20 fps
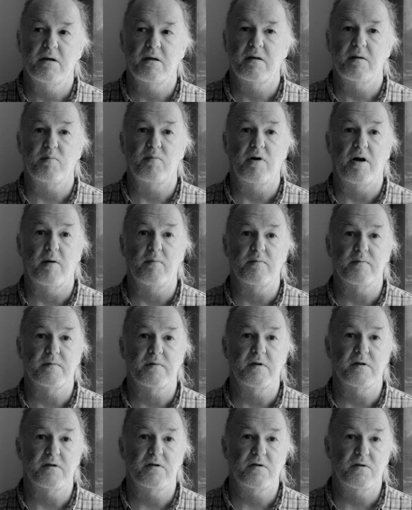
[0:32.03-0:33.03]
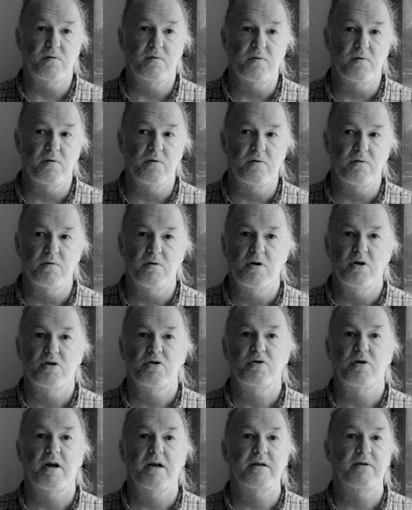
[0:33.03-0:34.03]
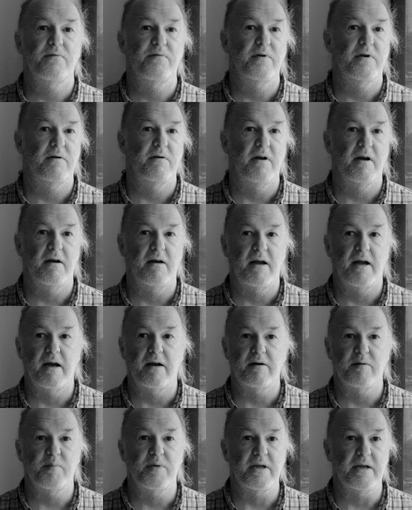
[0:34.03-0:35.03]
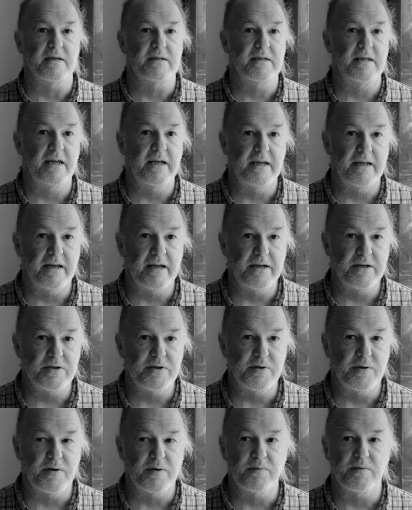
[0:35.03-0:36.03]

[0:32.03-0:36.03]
the problems at school, trying to figure out how to be a teenager,